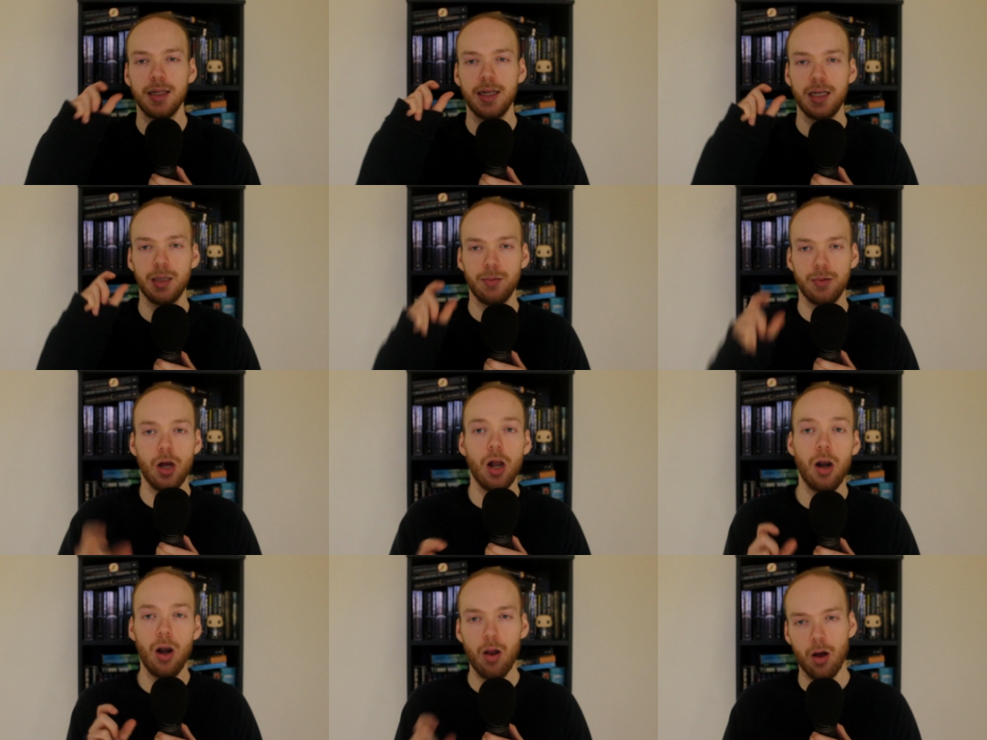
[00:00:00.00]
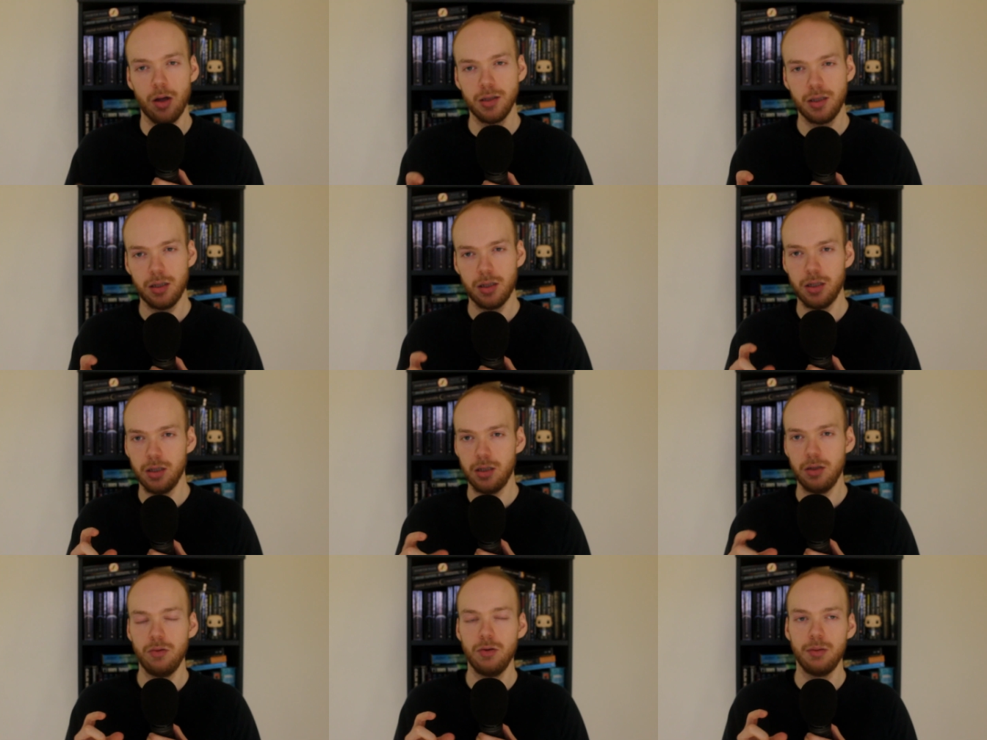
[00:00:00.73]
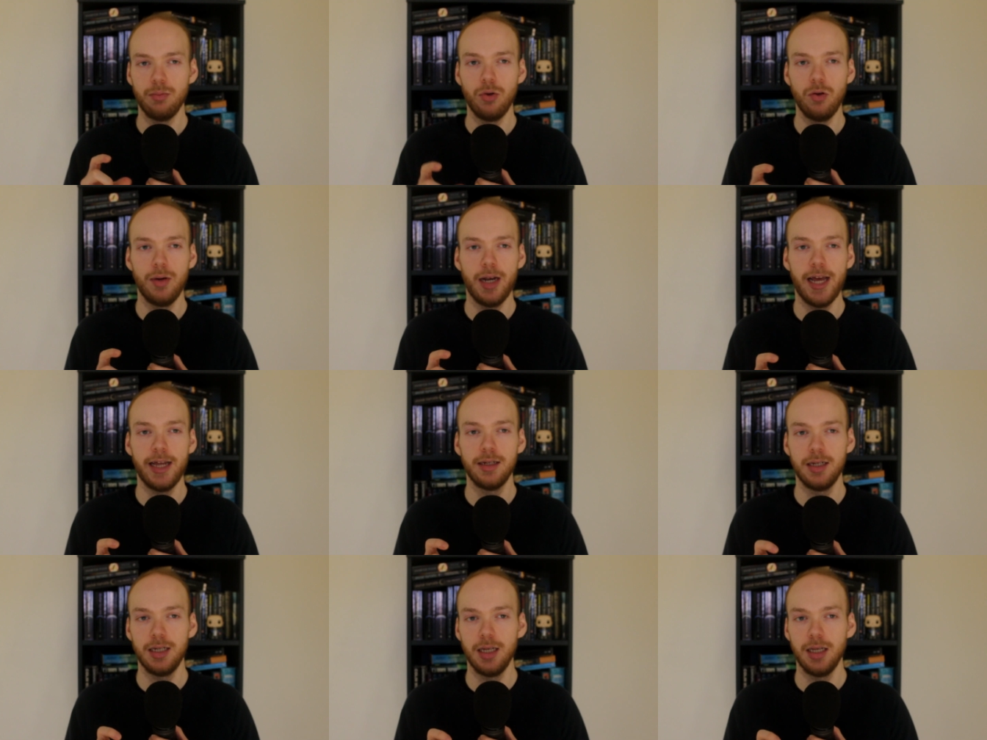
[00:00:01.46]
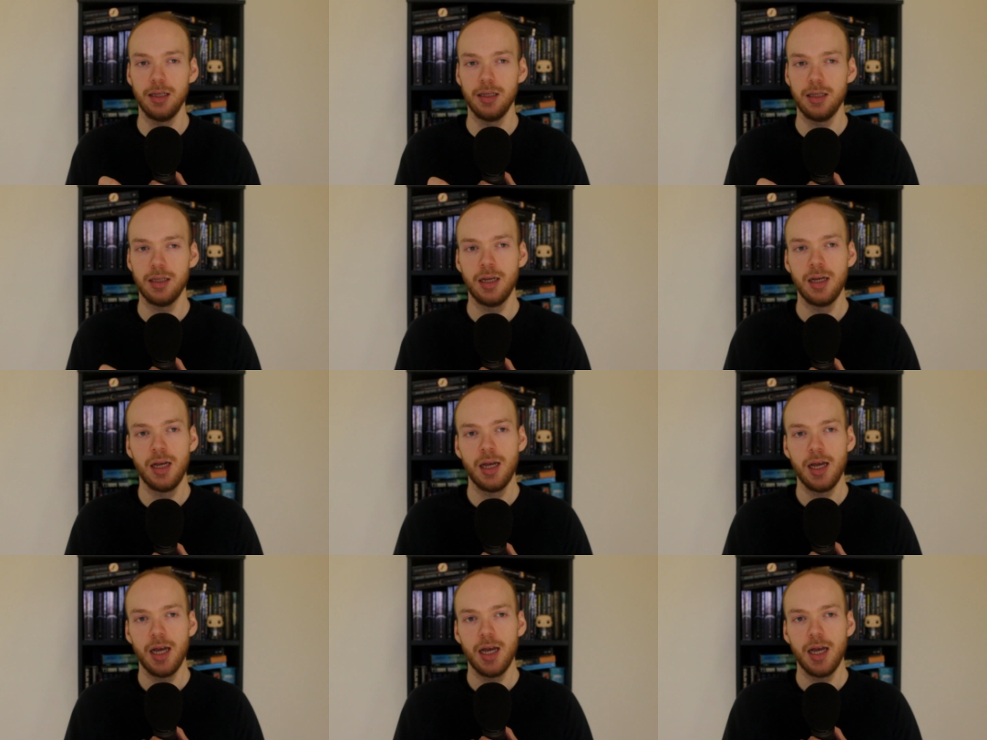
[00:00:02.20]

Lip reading: There's a lot to do with moon landings.